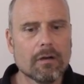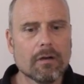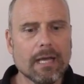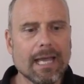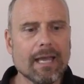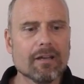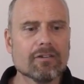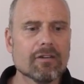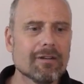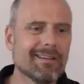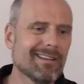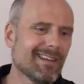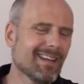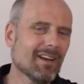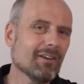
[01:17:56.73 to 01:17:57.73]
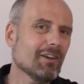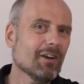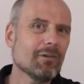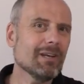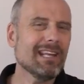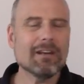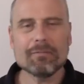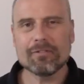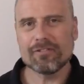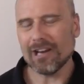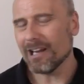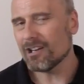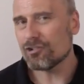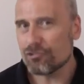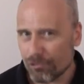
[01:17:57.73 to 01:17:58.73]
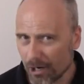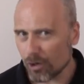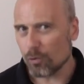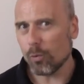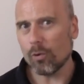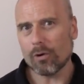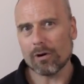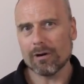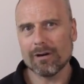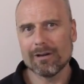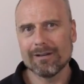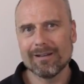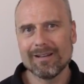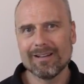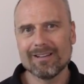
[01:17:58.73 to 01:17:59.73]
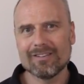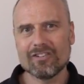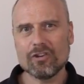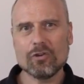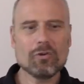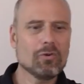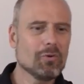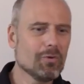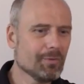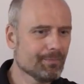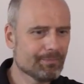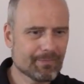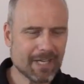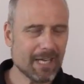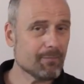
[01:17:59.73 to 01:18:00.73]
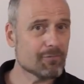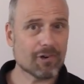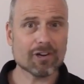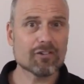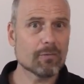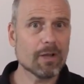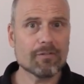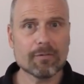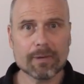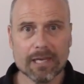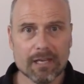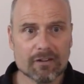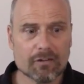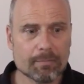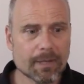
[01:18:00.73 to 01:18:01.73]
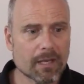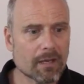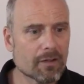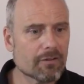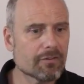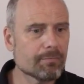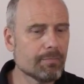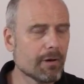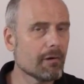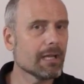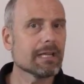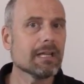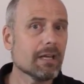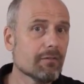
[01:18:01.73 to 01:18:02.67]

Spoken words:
And, you don't need a giant drug war to keep drugs away from kids because parental